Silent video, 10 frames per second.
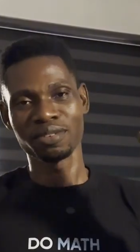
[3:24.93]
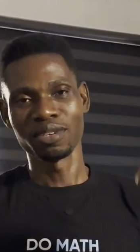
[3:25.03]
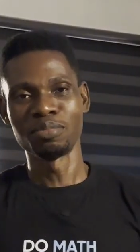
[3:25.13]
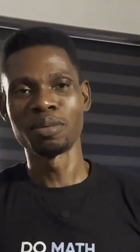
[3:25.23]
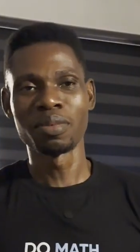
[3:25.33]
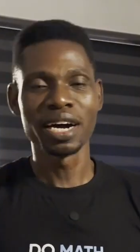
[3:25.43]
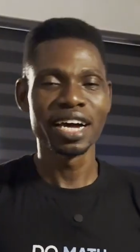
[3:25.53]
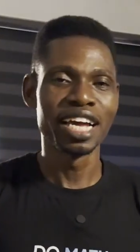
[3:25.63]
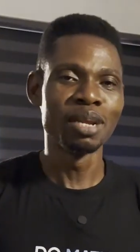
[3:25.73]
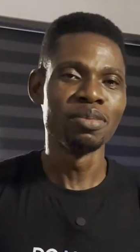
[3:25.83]

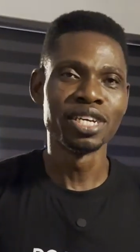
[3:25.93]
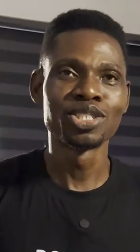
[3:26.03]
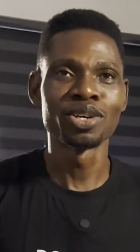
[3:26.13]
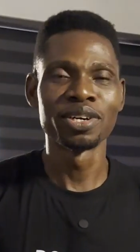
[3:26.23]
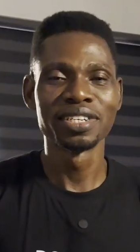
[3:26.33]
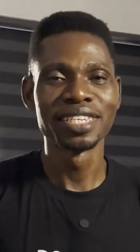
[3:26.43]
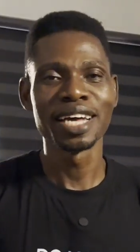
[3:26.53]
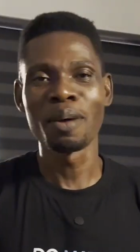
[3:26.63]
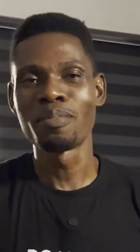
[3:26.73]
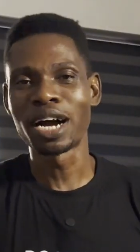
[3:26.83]
Remember, elimination
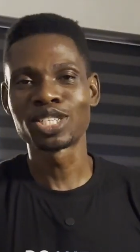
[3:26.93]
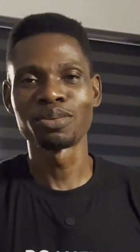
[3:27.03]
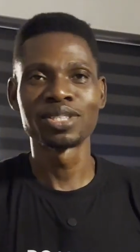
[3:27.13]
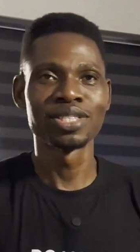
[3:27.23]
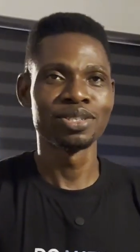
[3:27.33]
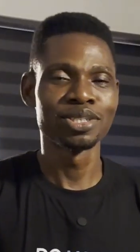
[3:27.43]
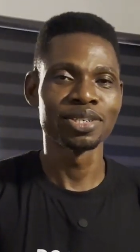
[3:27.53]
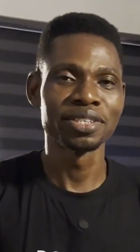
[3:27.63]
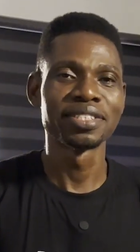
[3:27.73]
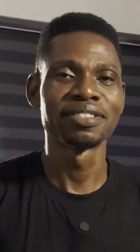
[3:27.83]
and back substitution.